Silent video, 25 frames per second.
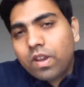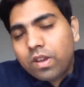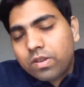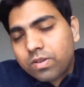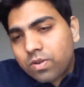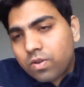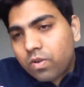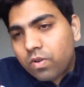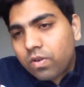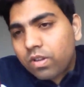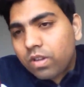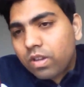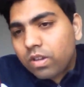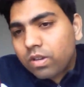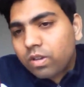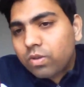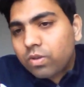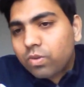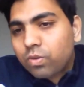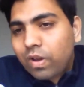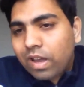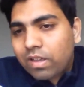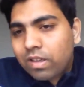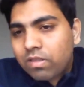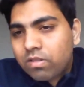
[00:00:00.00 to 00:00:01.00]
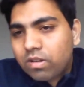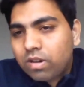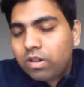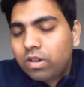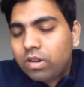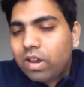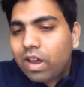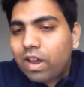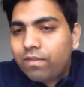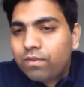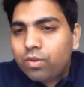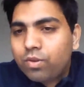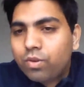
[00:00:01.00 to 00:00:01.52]
restaurant here, you
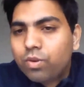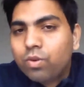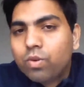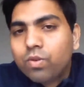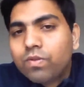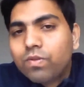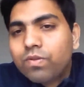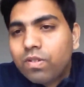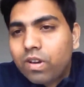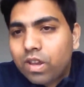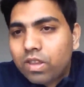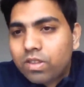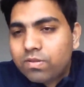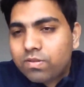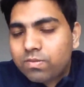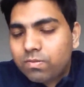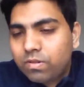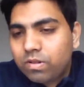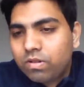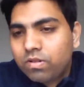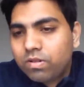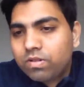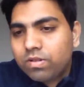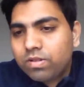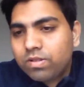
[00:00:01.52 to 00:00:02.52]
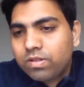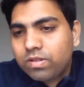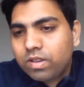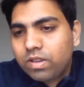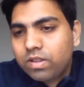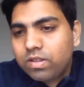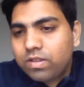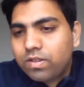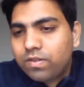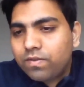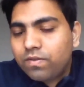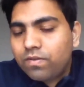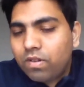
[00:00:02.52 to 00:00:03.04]
really have to know French, because
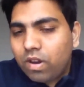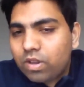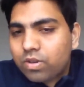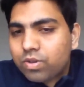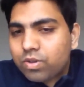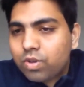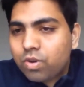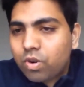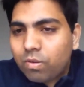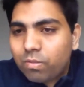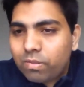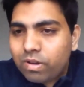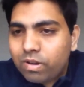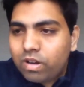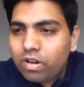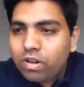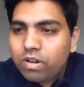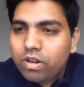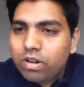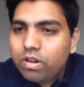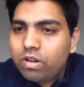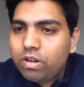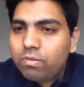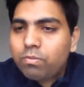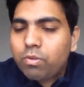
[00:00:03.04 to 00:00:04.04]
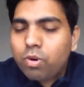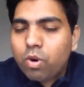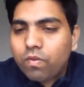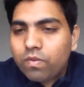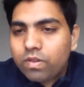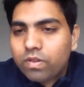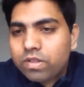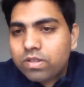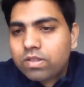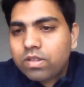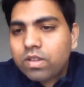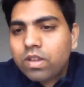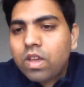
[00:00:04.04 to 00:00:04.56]
it's a French-dominated
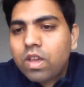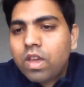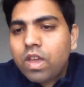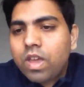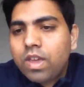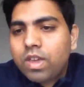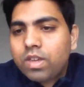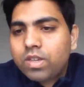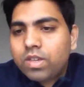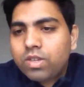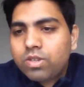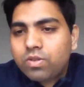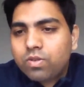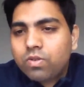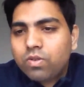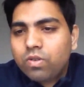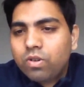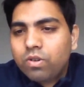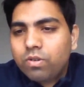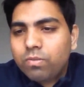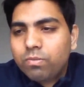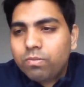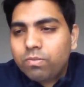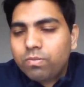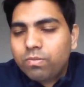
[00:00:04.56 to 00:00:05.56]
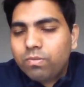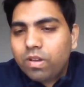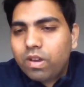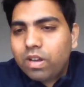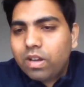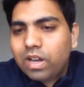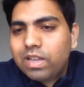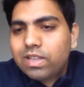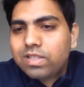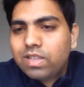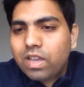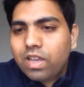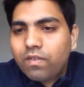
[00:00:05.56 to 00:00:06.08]
province. So
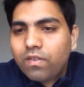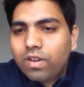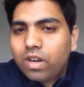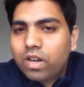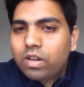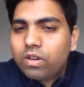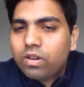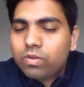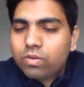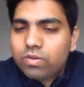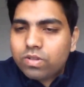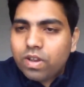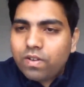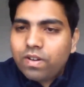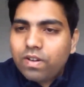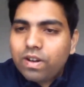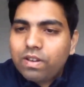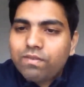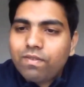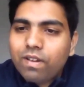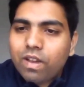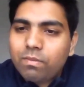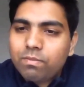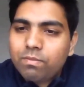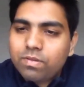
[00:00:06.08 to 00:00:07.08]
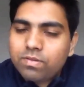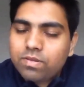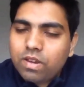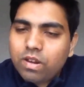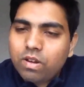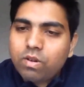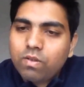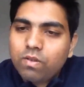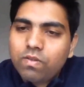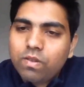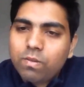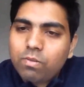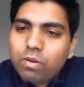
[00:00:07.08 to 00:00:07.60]
at least 70 to
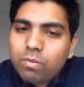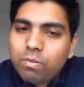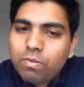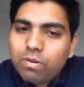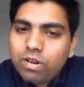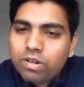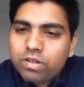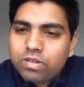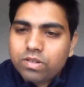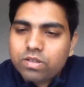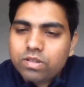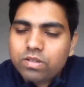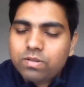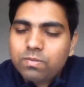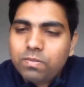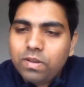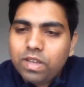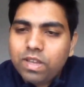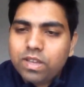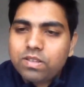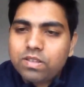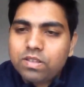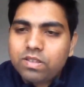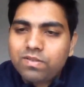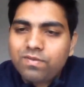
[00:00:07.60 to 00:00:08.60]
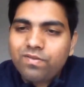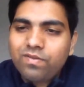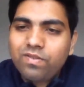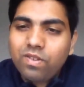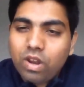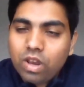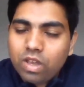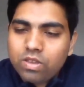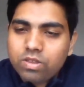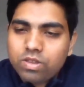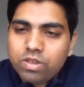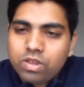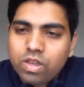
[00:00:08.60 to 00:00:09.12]
75% of the population speaks
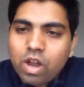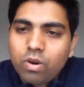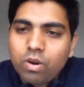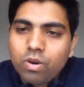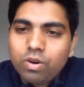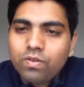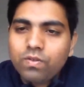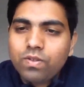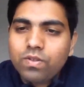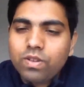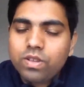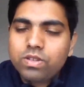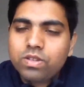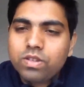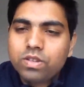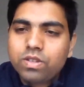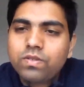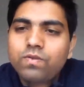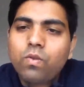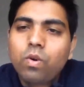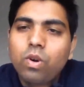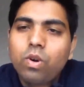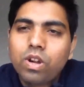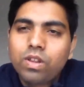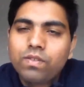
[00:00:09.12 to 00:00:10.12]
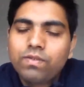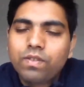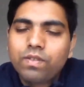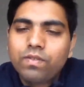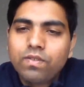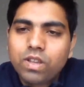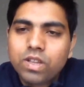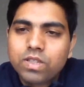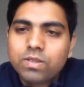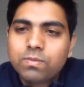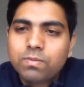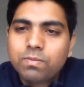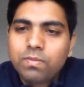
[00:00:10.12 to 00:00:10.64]
French, out of which just
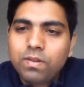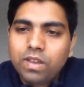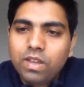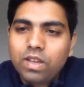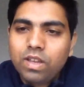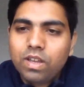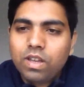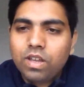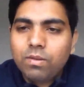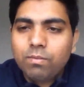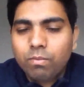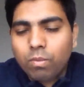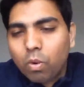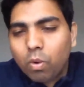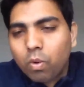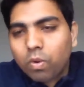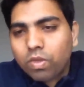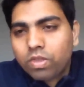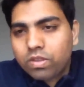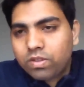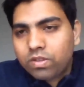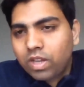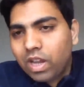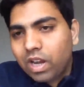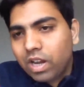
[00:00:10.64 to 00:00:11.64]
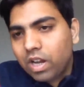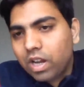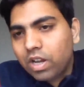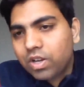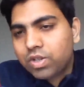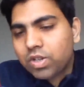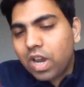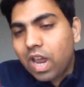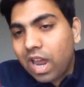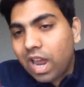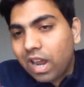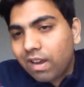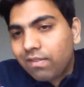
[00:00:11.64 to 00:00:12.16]
40-50 speak both
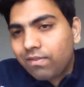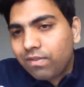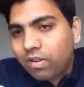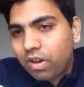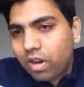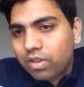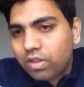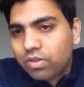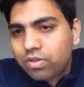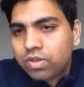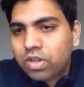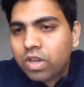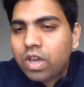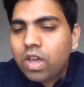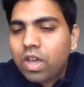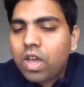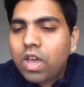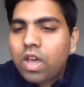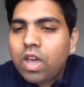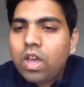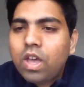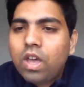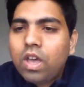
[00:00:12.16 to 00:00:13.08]
English and French.